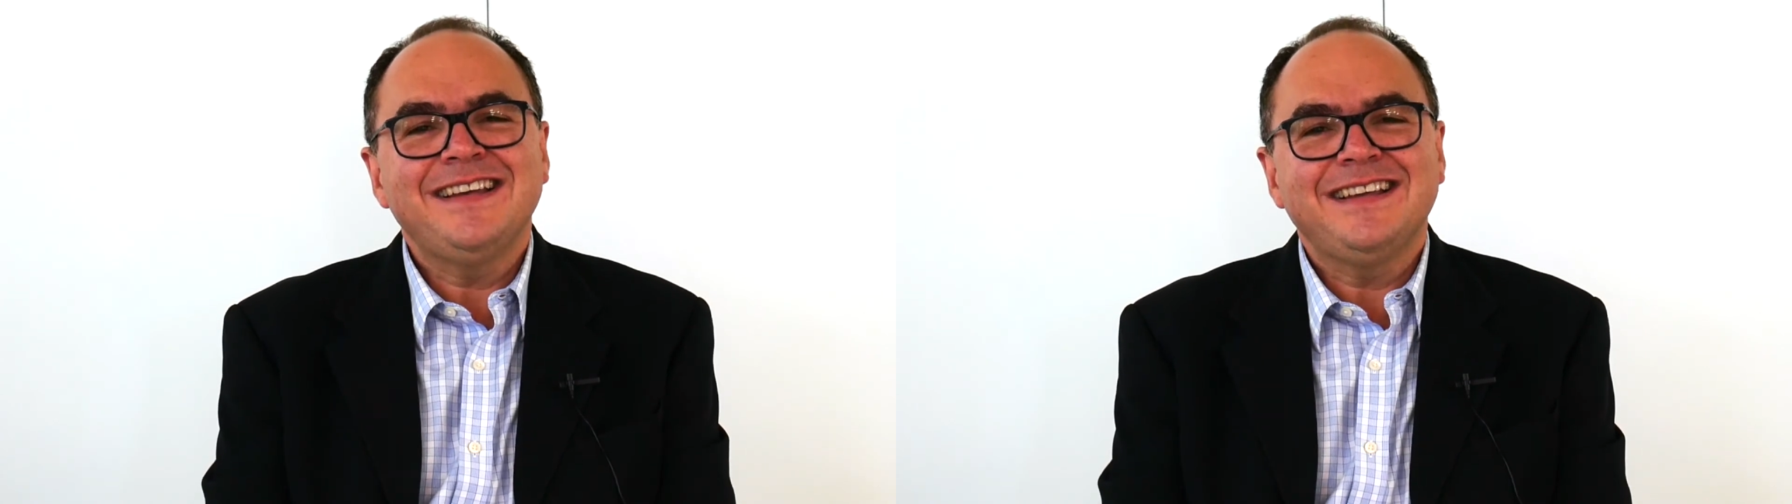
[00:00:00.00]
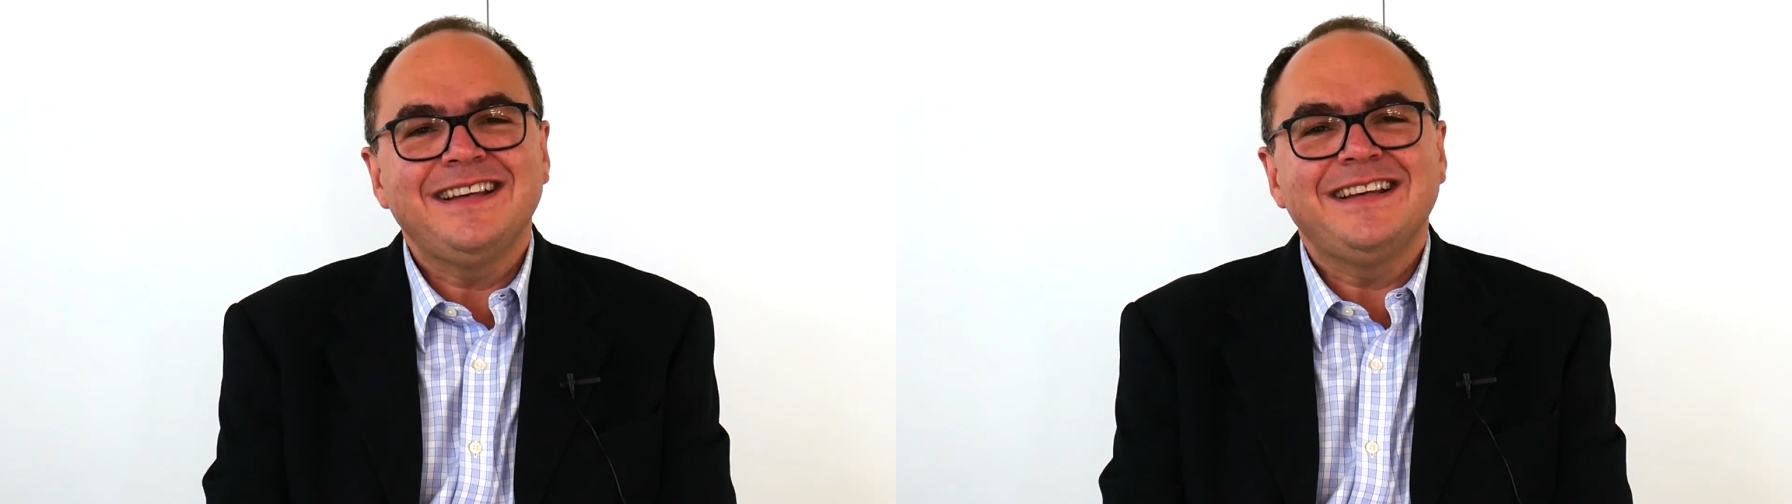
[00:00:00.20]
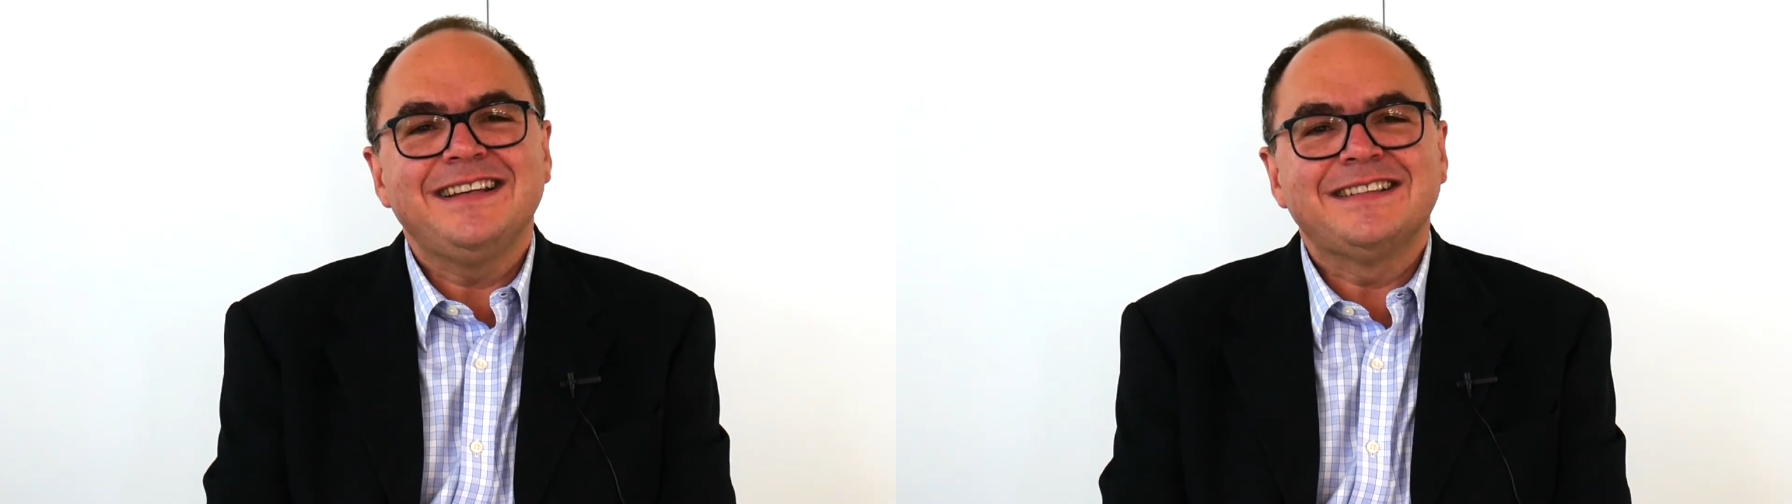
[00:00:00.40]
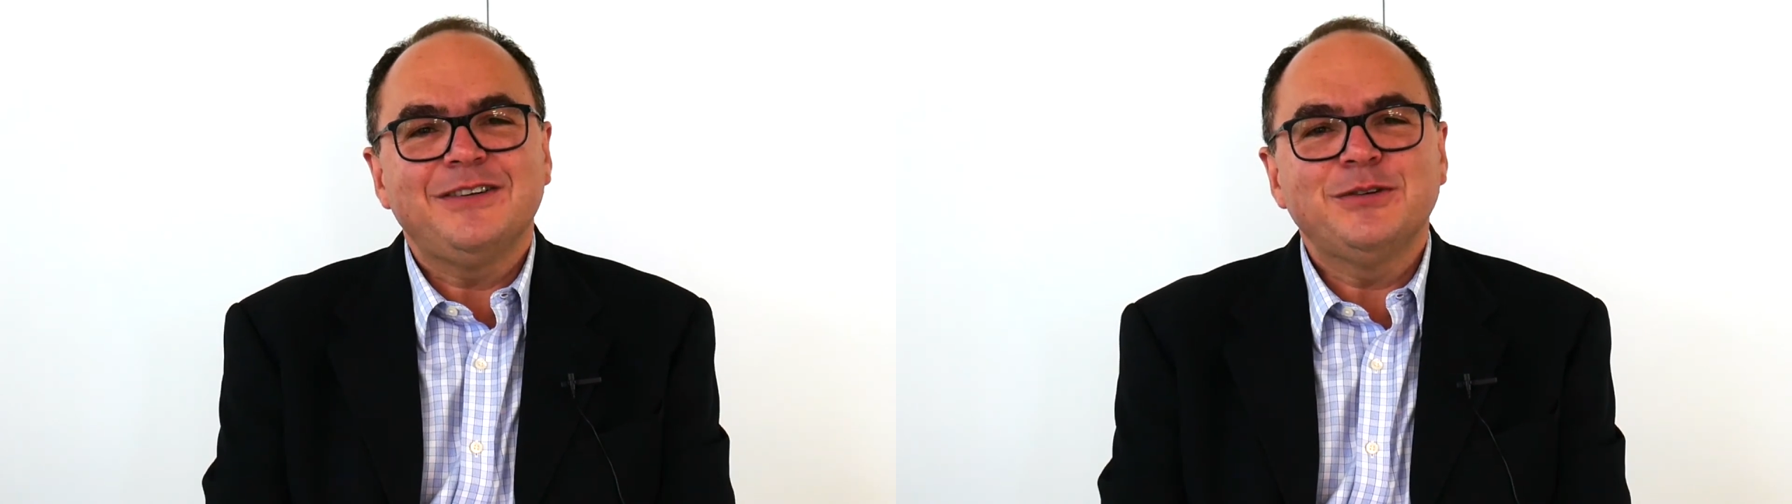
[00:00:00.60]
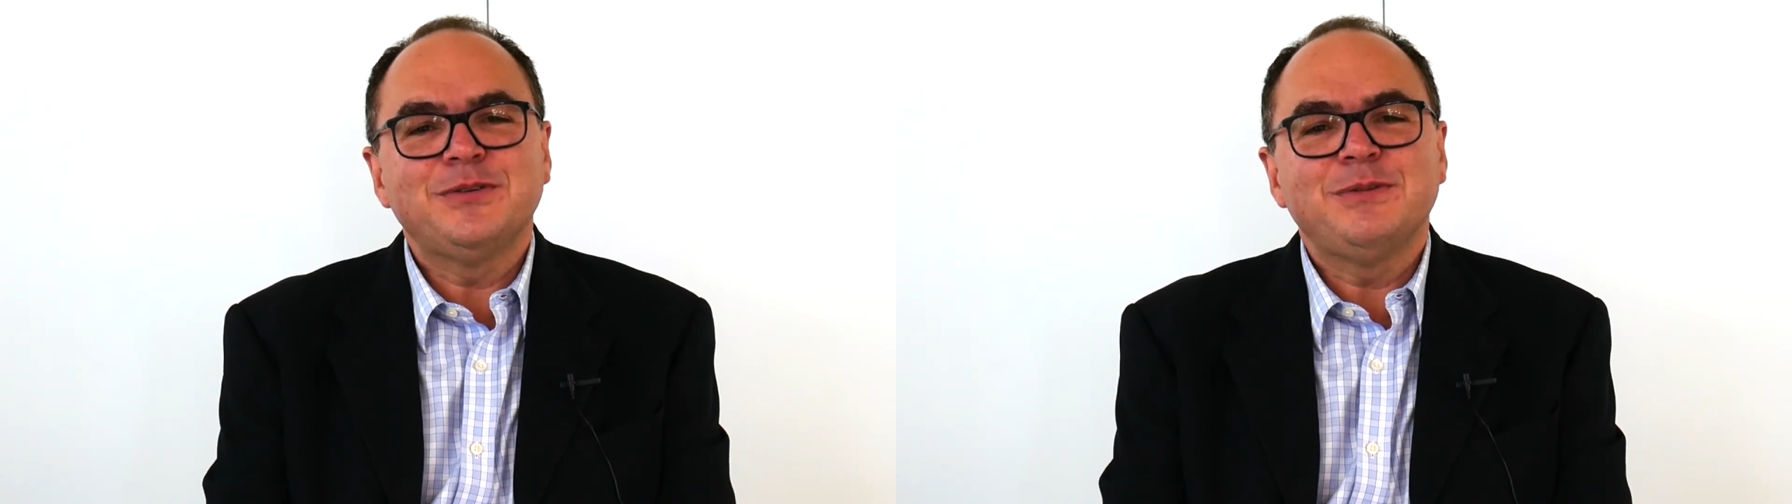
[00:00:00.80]
I think
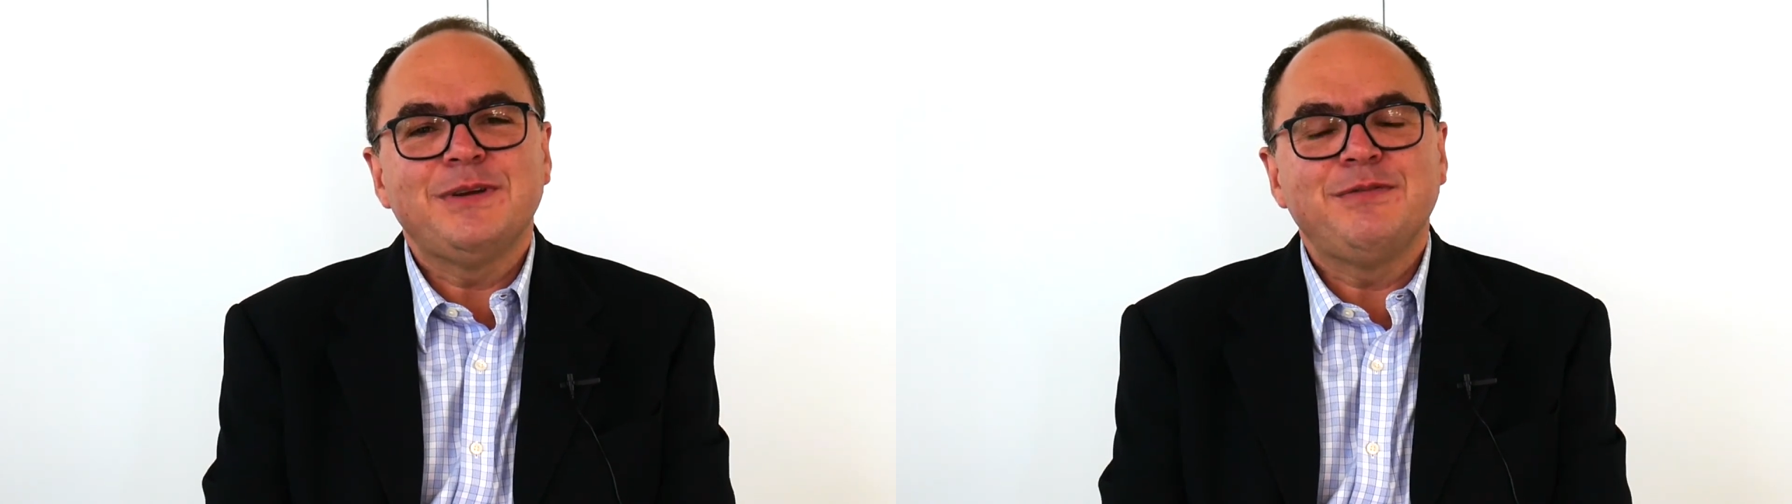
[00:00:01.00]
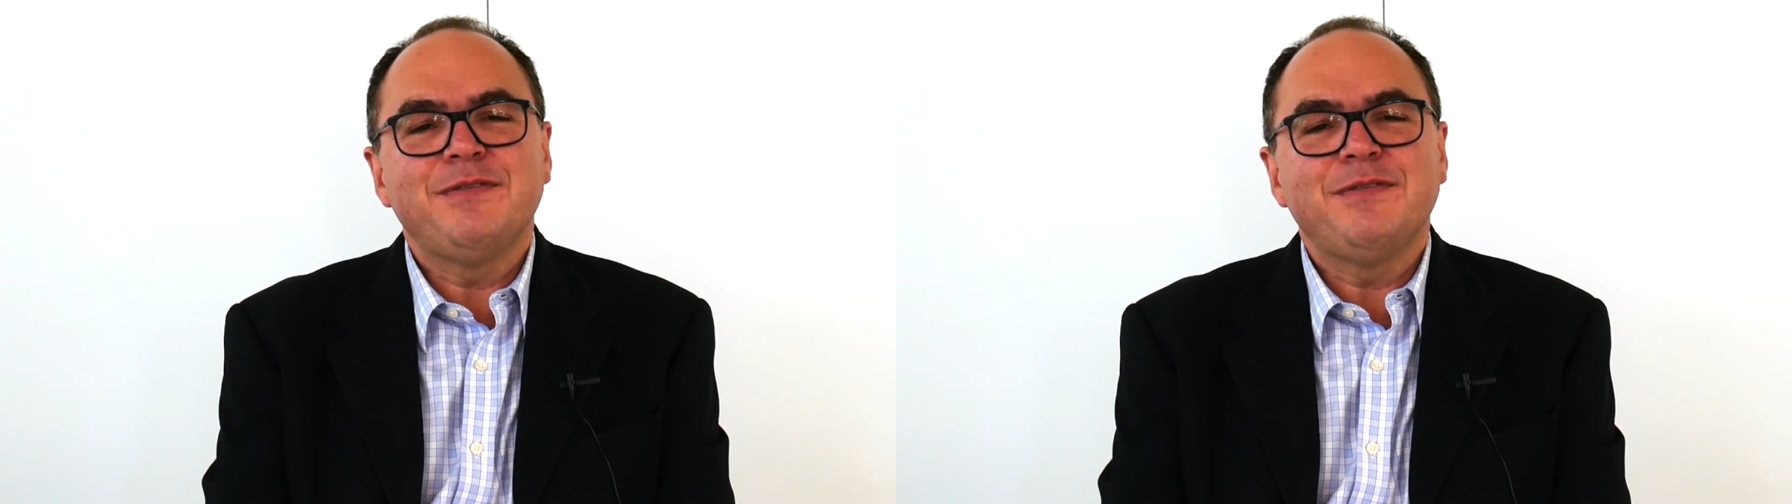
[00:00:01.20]
is also,